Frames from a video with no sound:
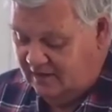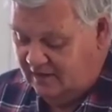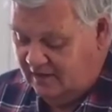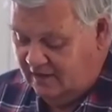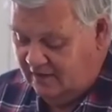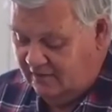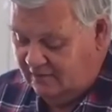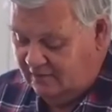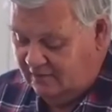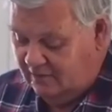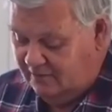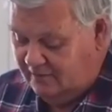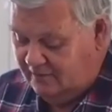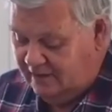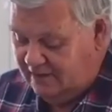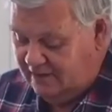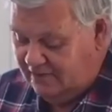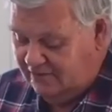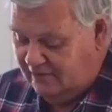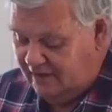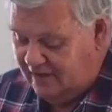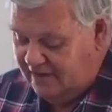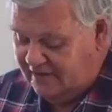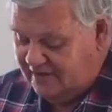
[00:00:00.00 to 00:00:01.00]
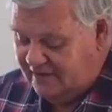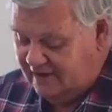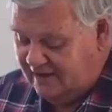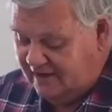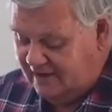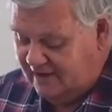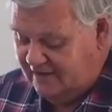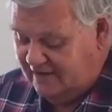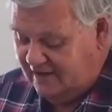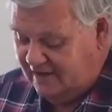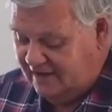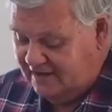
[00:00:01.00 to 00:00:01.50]
While men wrote
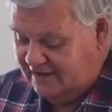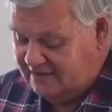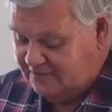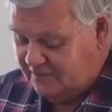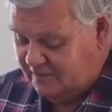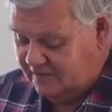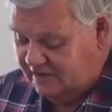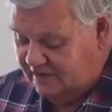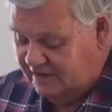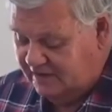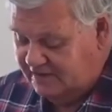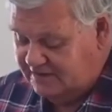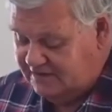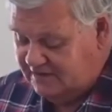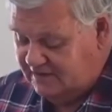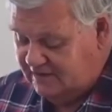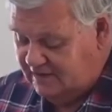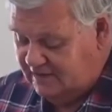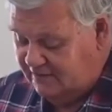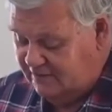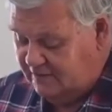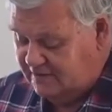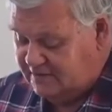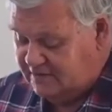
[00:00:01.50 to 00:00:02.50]
down those words, it was